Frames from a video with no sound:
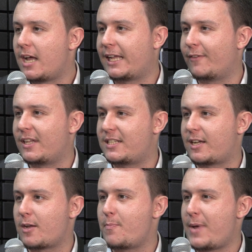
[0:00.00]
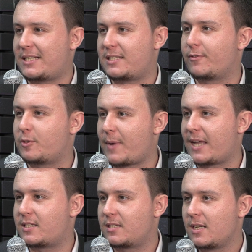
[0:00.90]
Given it's a competitive
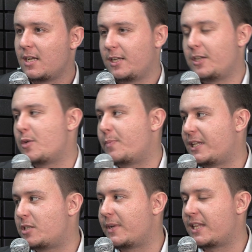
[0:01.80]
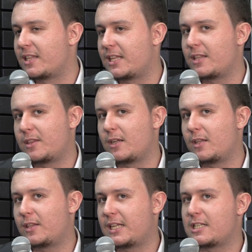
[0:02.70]
space, B2B,
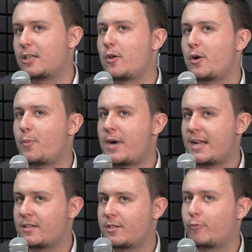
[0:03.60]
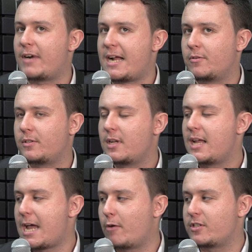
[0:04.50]
there's a lot of brands around.
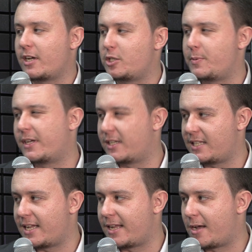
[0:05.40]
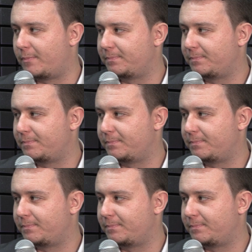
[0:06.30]
How is IGP going to stand out?